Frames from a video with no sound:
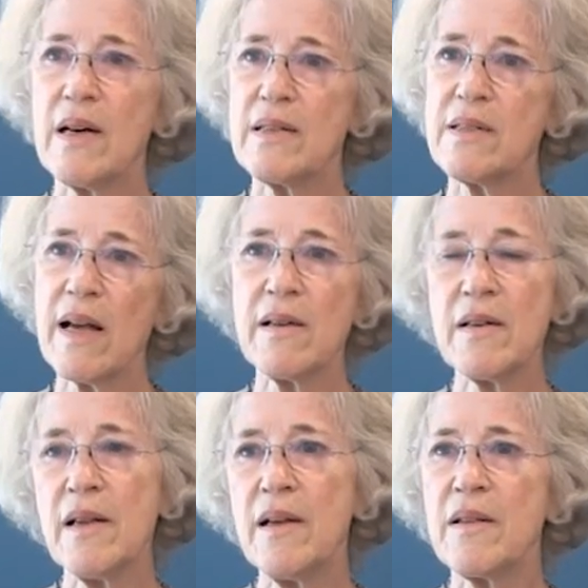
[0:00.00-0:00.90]

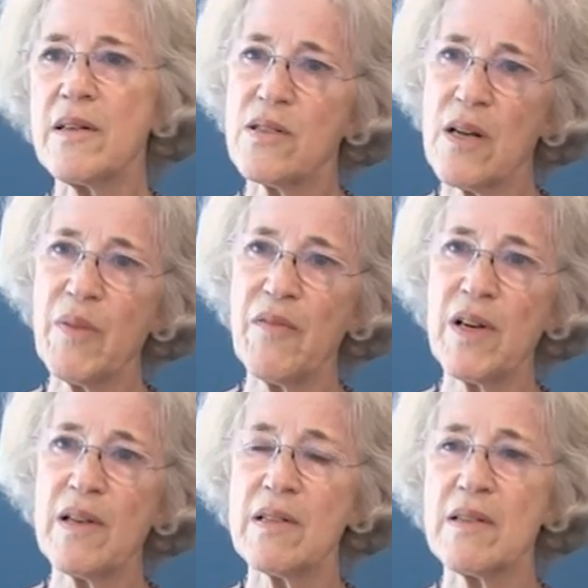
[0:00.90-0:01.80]
Secondly, there's some
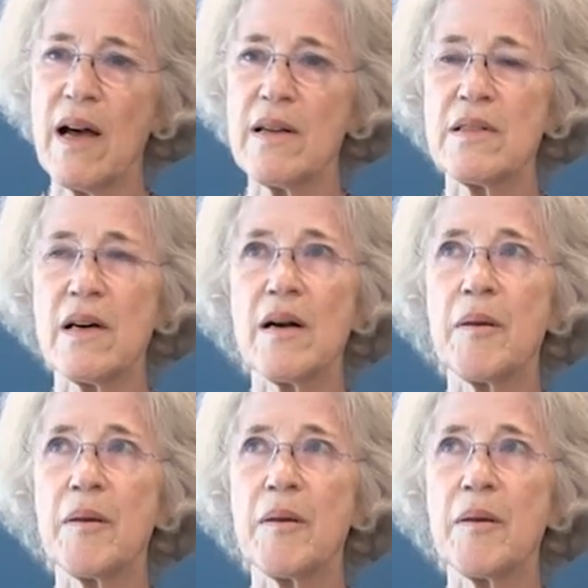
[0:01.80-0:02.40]
evidence that